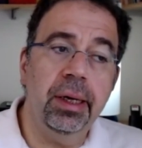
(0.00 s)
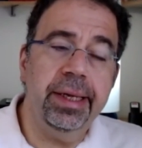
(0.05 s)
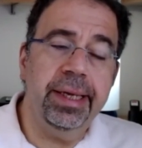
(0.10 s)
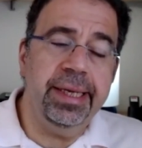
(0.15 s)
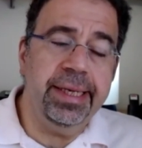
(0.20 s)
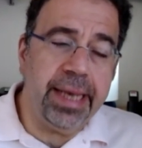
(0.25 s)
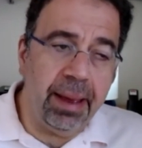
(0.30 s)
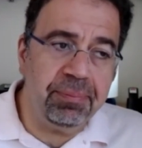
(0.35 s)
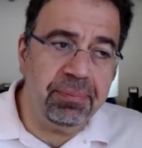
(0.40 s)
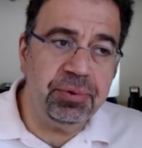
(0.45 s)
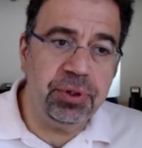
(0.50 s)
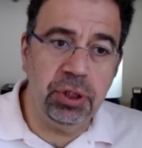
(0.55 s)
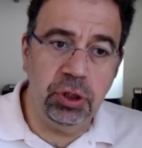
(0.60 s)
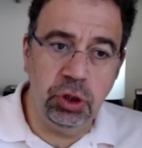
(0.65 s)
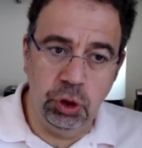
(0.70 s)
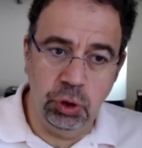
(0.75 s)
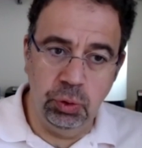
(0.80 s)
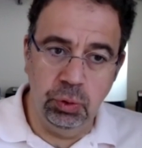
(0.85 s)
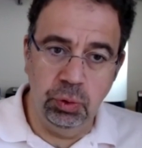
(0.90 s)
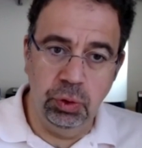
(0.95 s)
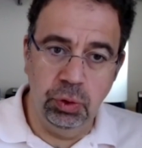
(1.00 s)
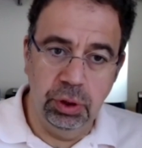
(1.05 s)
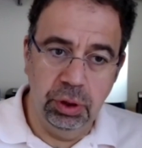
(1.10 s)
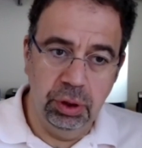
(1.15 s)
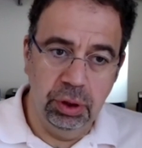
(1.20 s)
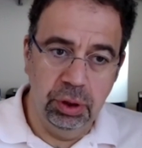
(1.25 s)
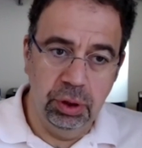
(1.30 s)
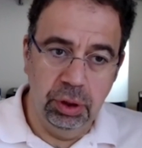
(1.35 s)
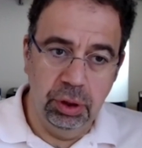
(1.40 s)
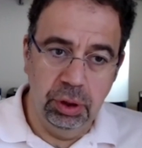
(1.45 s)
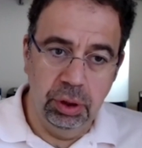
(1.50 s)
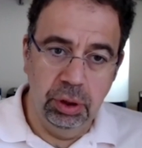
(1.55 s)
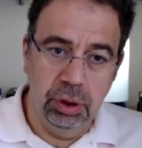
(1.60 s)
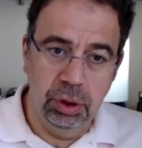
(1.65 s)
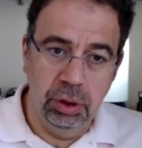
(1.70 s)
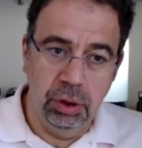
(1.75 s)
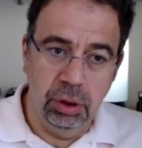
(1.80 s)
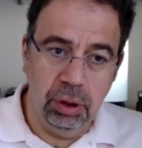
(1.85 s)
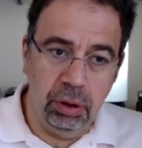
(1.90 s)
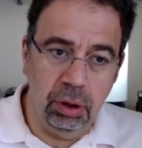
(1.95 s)
ineptitude
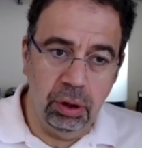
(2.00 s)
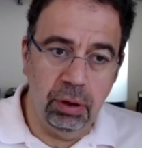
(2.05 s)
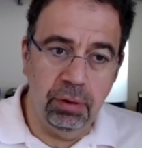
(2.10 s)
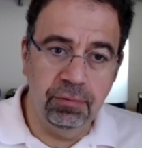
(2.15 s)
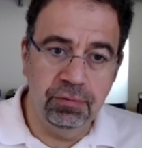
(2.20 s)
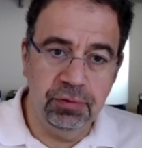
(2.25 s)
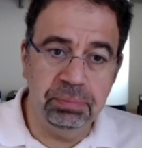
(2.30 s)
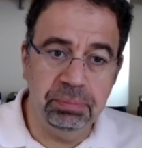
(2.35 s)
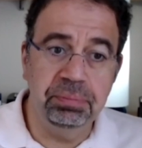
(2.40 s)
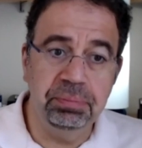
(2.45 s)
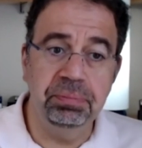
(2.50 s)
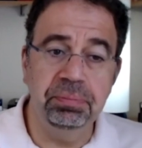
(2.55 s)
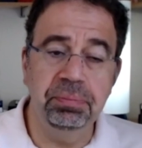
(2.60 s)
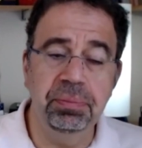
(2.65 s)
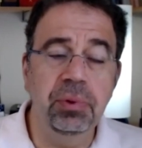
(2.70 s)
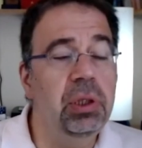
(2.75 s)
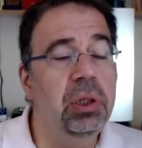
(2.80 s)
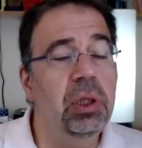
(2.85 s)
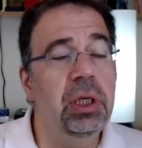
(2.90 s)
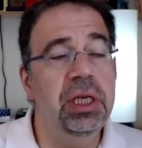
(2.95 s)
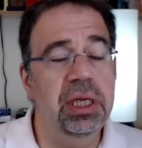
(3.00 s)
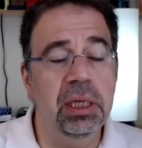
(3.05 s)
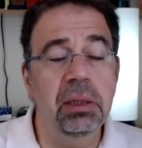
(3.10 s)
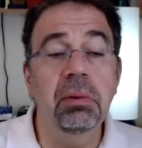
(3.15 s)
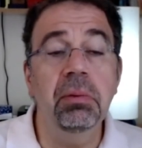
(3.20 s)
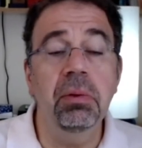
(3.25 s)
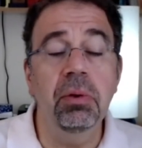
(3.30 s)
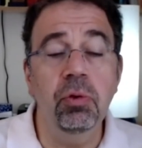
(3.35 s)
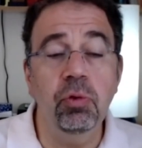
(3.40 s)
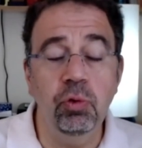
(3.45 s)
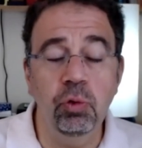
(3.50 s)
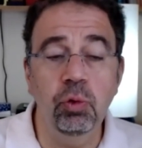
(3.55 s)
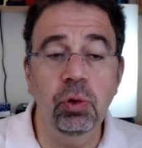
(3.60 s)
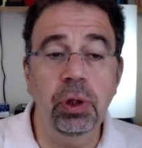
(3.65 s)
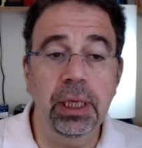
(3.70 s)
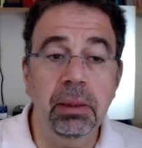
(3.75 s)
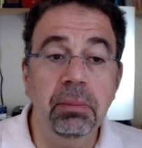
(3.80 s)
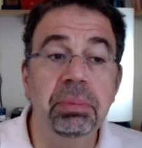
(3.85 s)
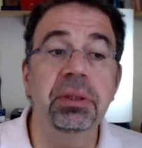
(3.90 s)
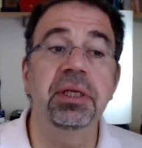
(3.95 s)
of the leading
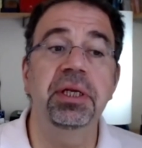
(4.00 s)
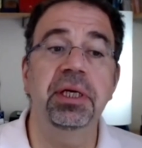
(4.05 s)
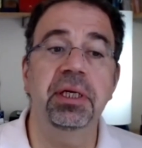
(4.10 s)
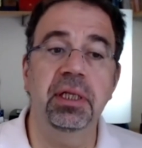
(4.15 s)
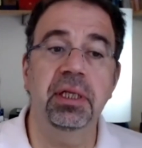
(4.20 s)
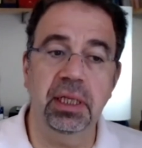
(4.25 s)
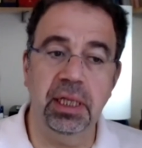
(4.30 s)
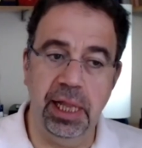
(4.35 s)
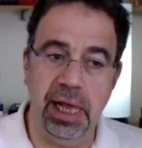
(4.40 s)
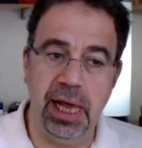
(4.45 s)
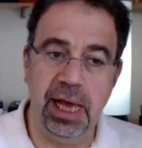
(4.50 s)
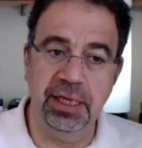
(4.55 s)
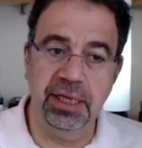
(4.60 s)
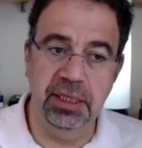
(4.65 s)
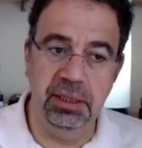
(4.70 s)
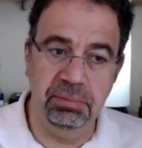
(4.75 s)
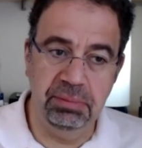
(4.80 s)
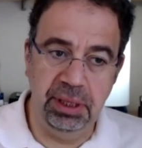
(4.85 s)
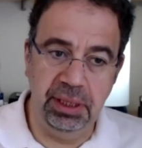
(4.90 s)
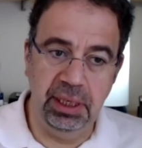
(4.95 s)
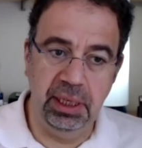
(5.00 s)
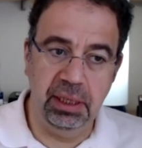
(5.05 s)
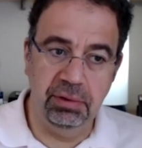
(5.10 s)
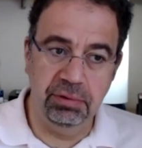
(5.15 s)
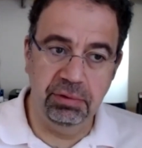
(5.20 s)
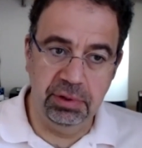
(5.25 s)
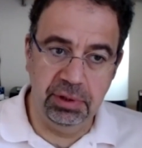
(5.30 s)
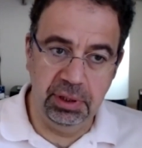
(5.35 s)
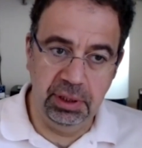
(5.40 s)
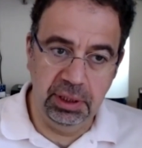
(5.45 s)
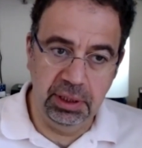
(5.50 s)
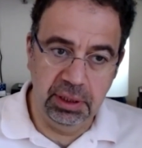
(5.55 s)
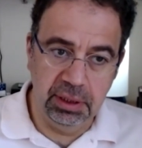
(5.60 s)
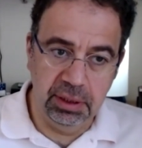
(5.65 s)
ruling political class in many countries.